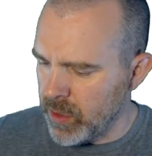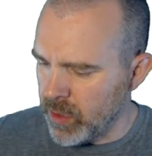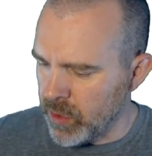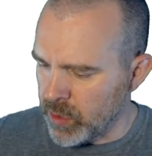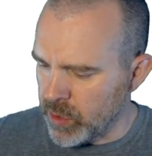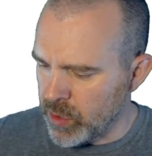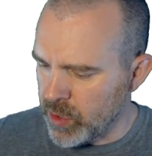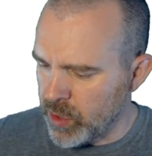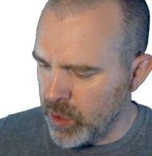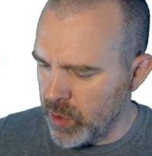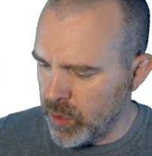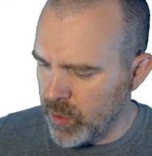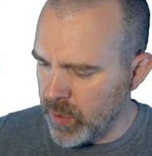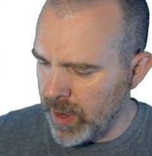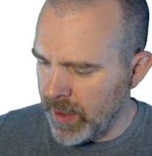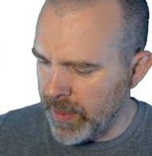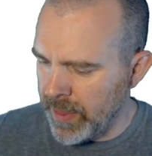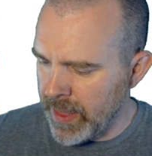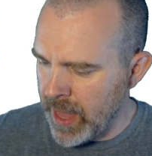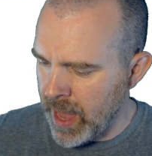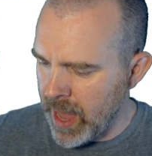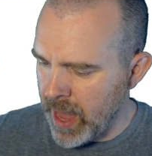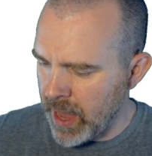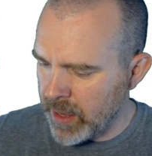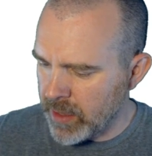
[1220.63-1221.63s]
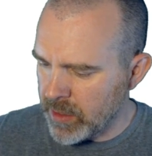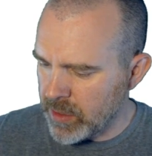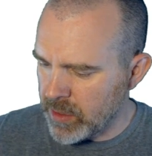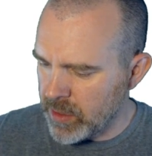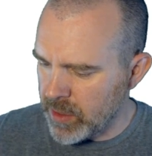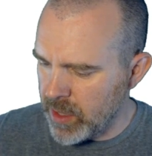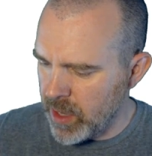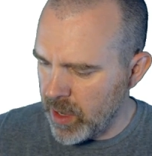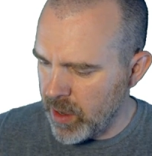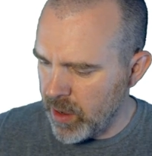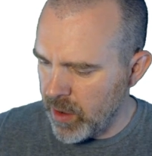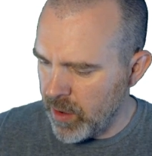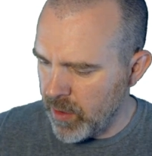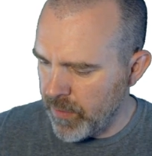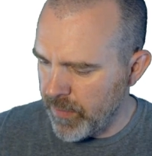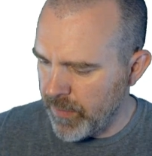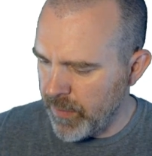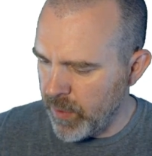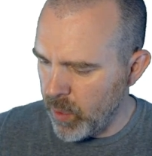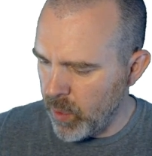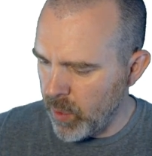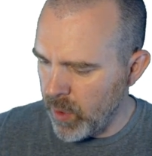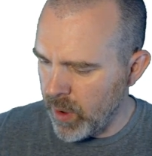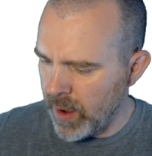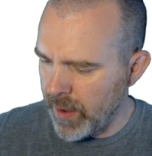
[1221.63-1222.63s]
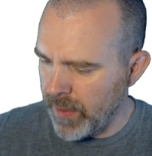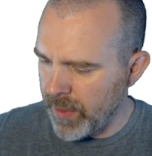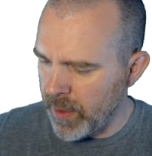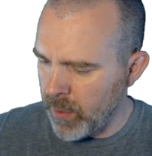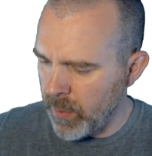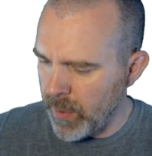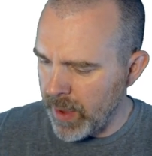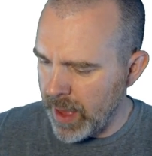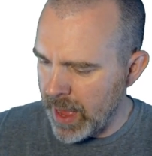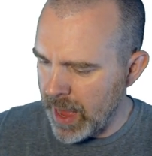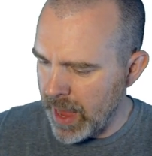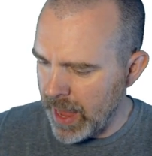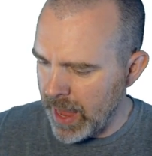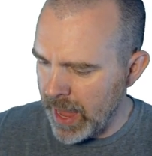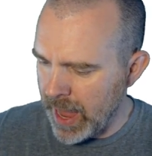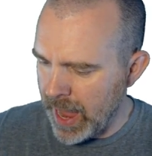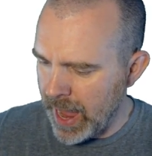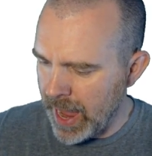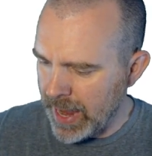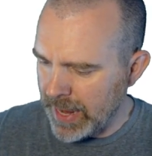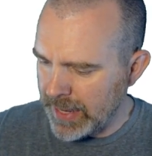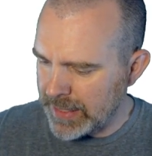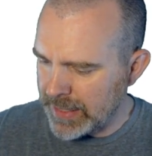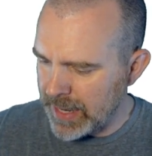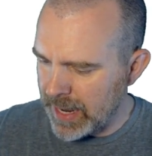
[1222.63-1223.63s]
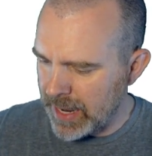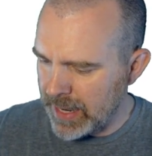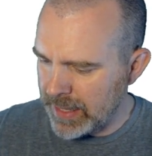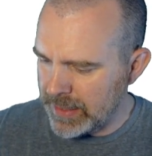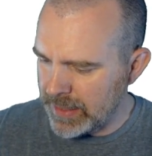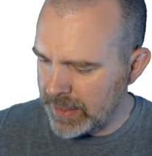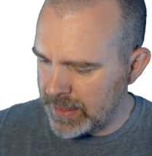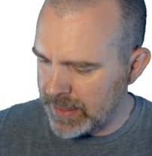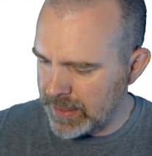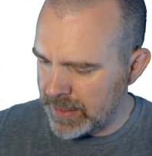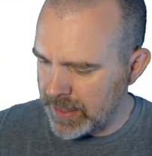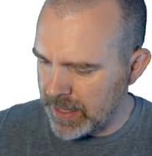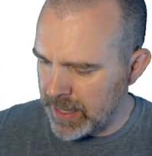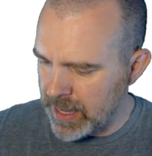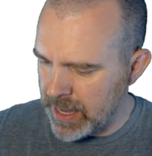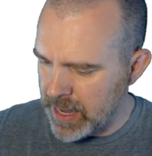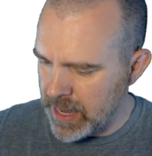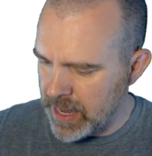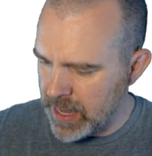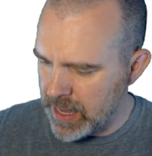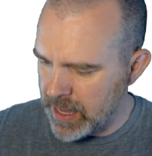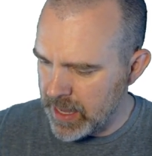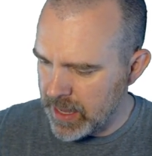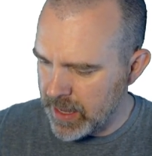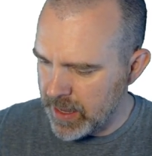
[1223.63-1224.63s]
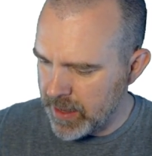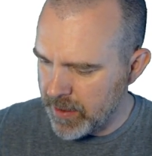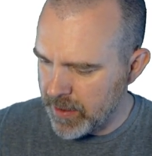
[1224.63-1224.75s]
So 2 on the x, 4 on the y, 8 on the z.